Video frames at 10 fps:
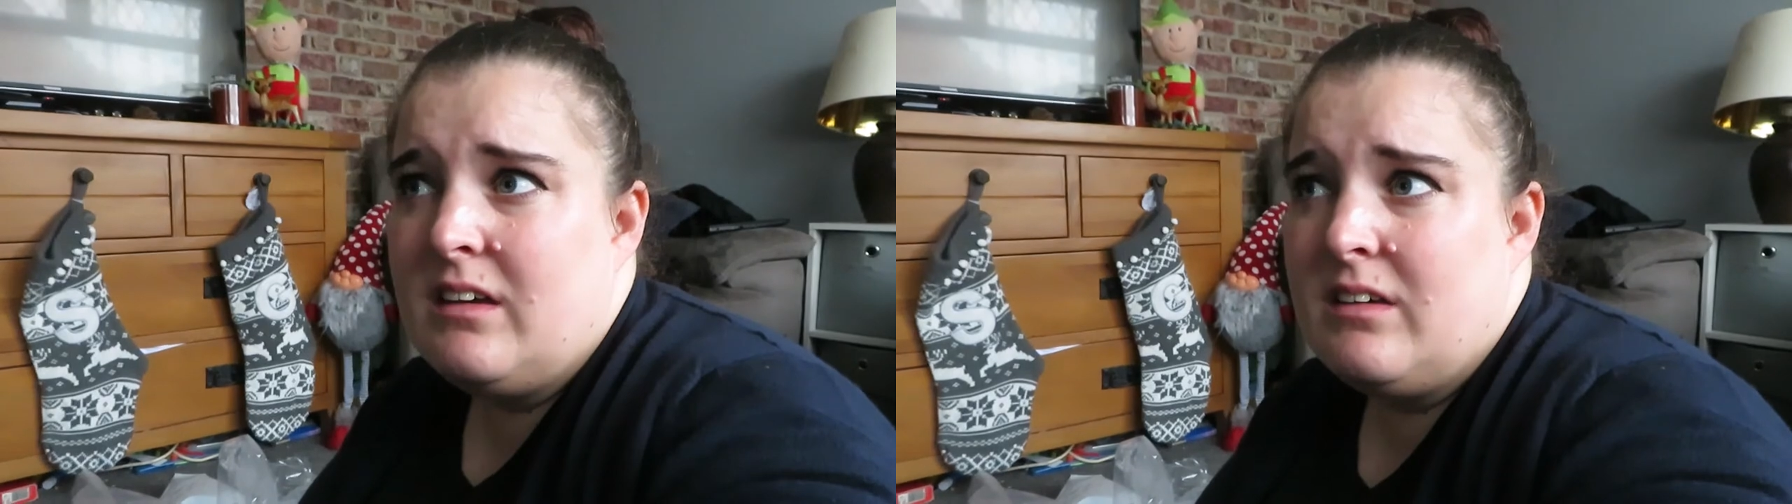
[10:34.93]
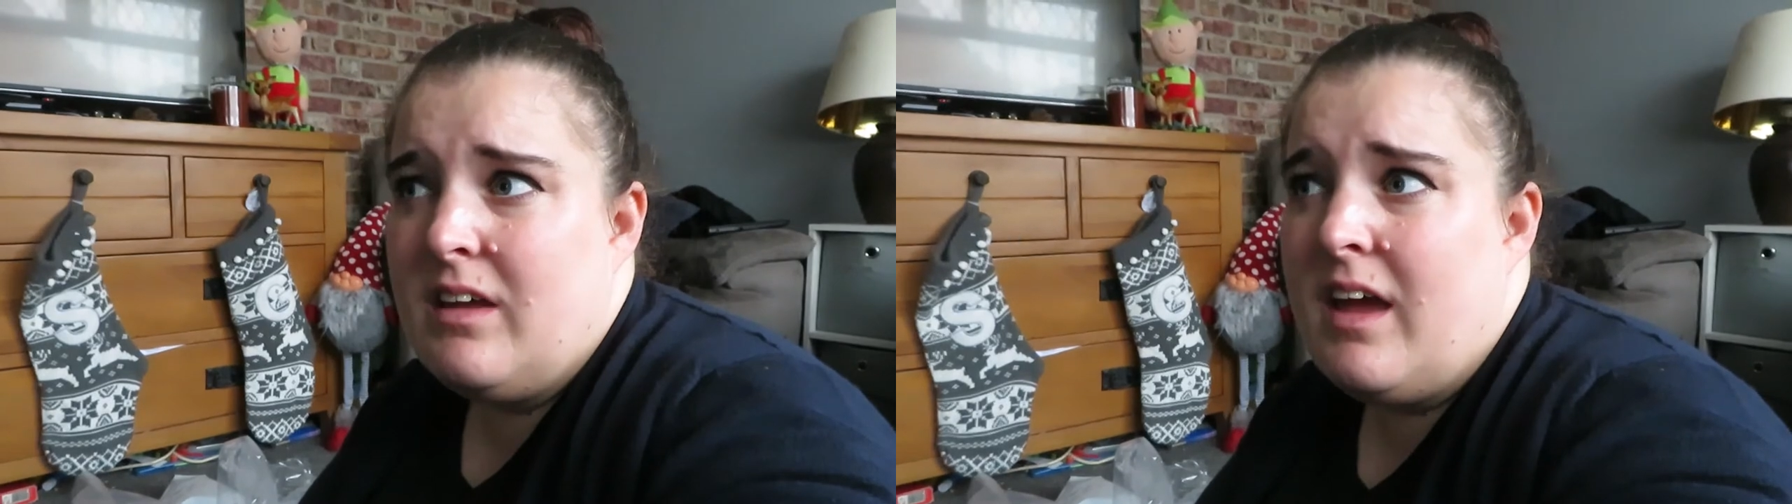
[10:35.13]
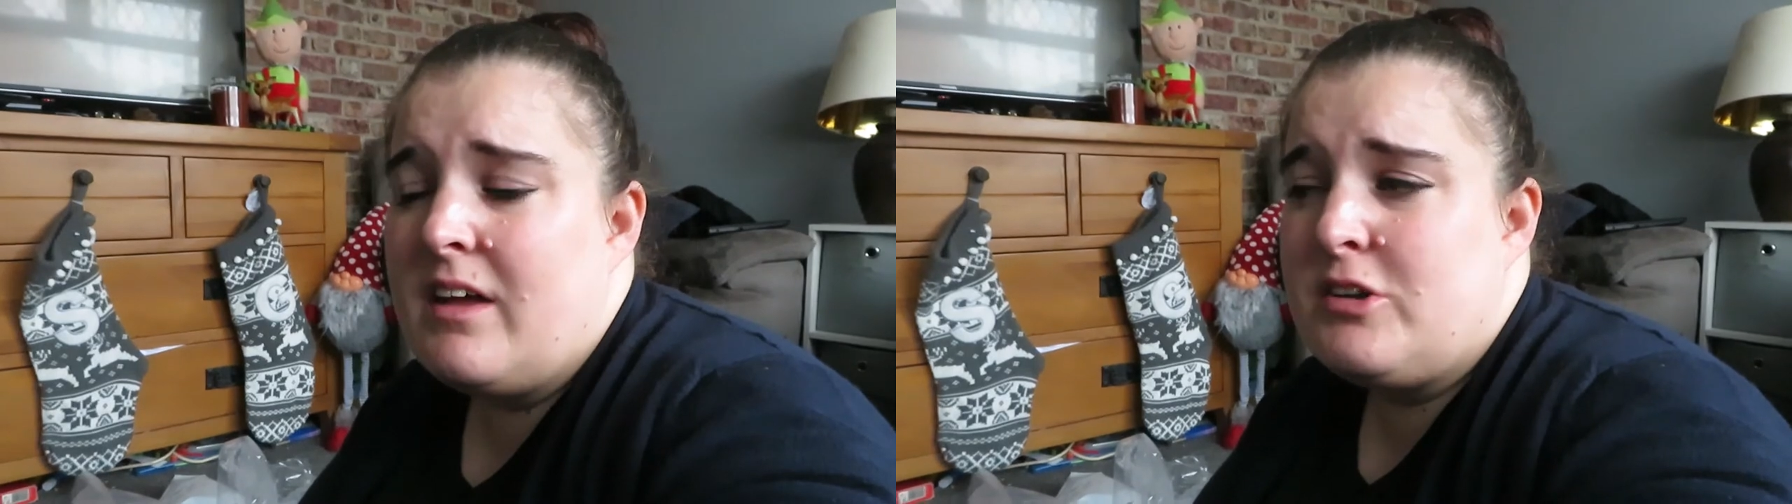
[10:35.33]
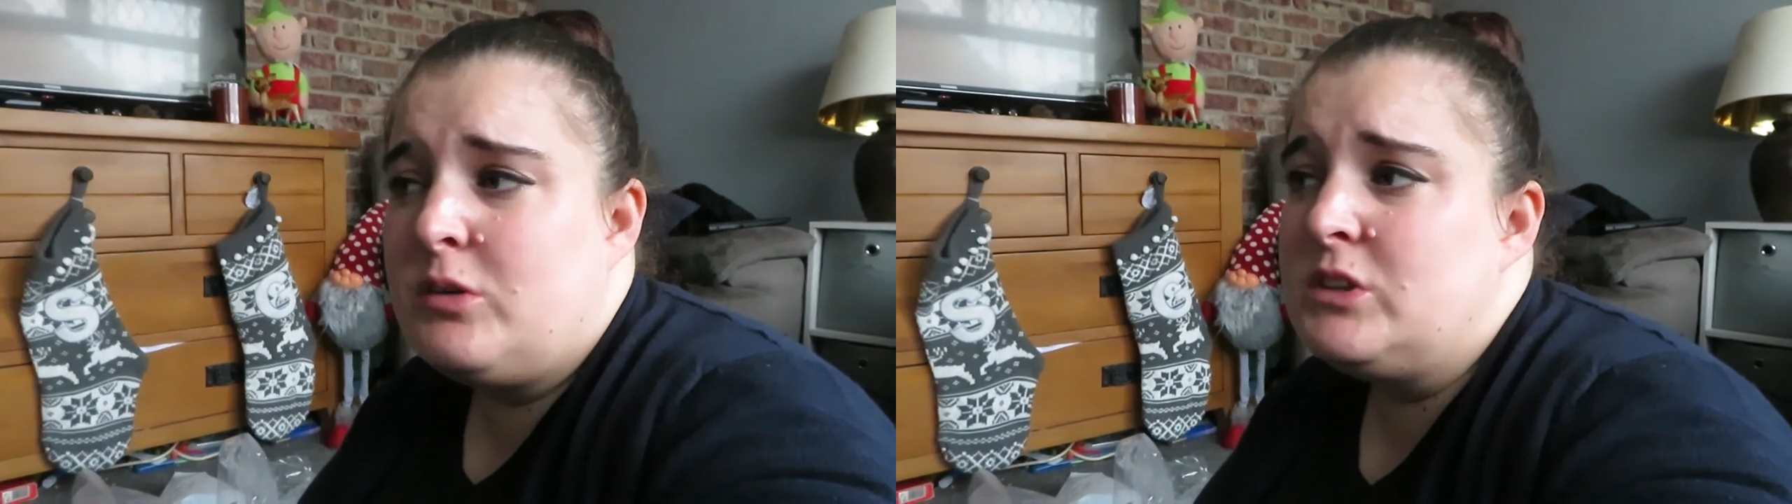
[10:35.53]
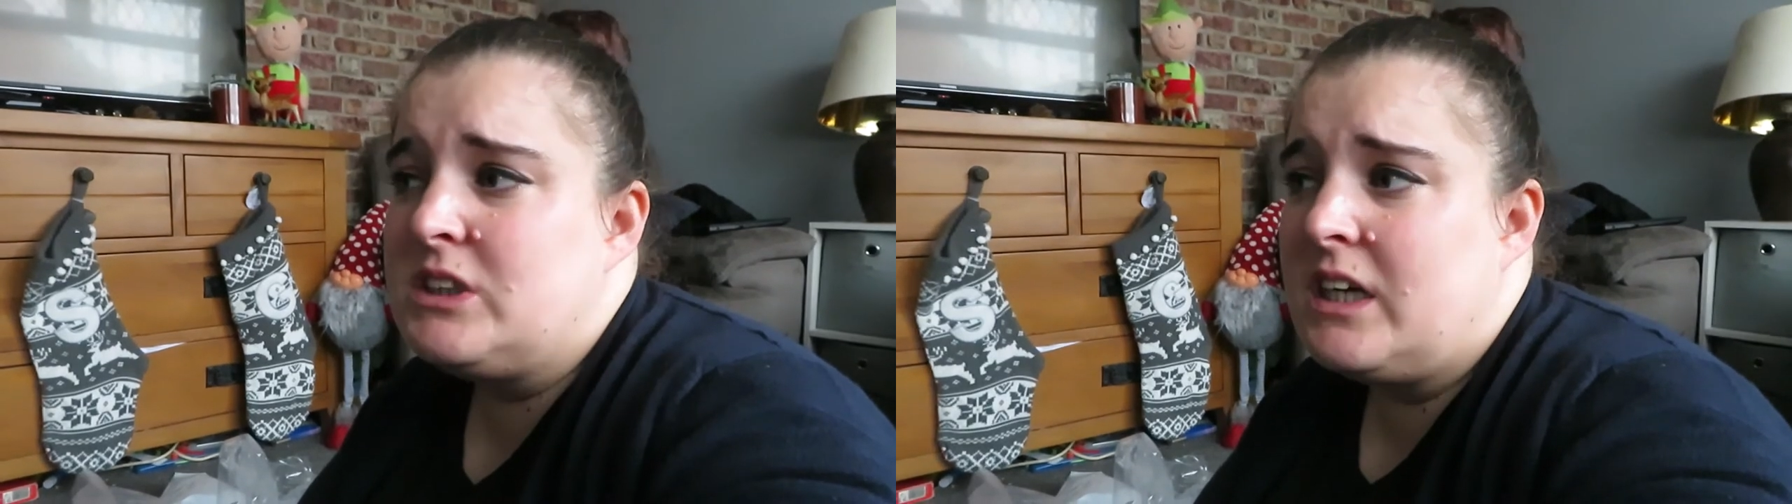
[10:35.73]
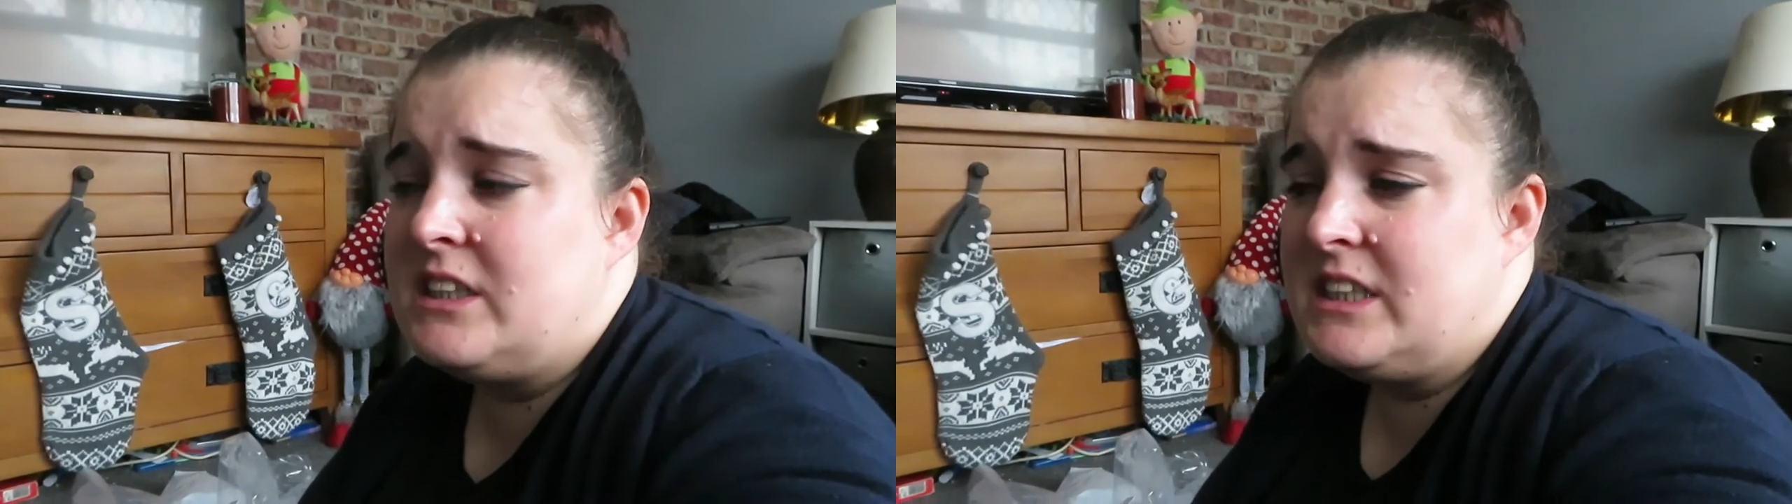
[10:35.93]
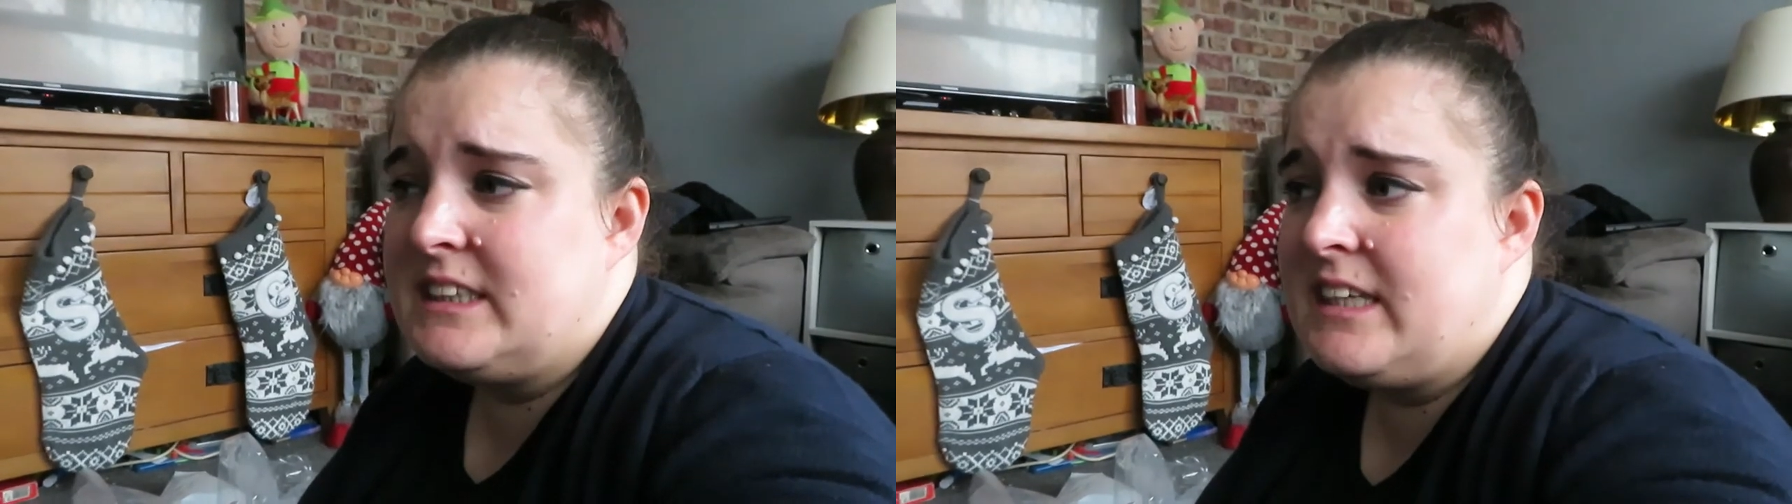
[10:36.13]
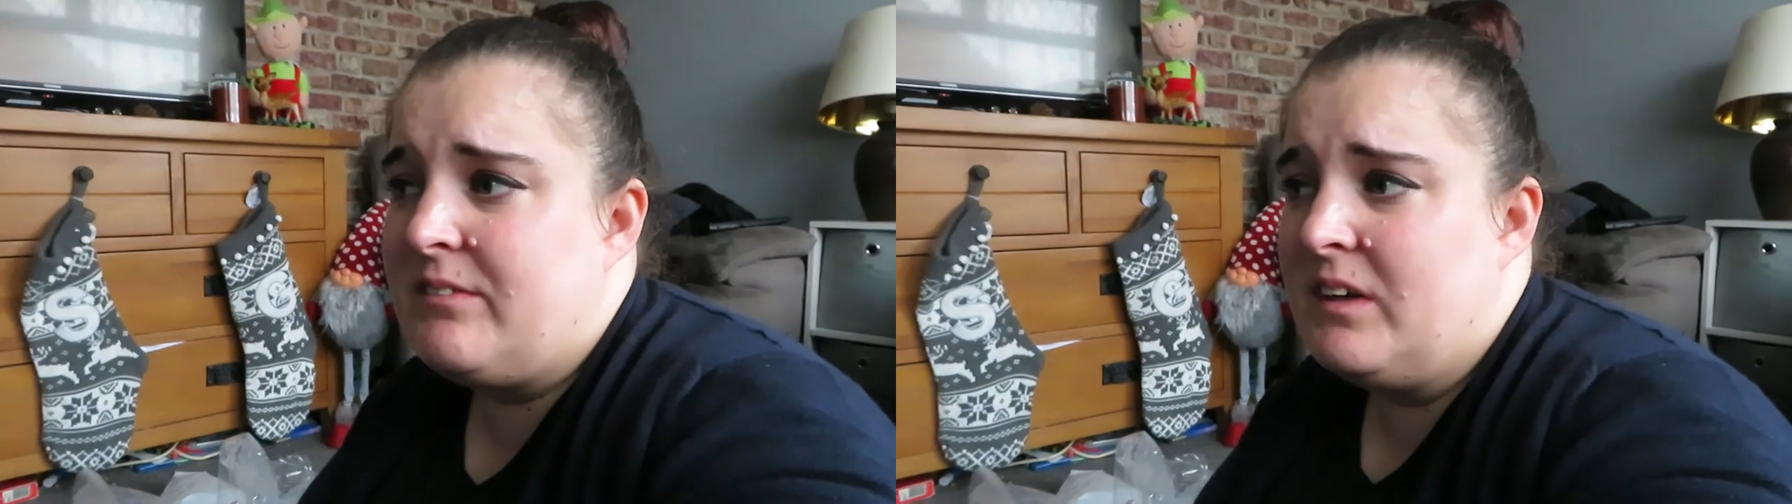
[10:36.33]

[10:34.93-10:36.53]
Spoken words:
Yeah, George started year 7.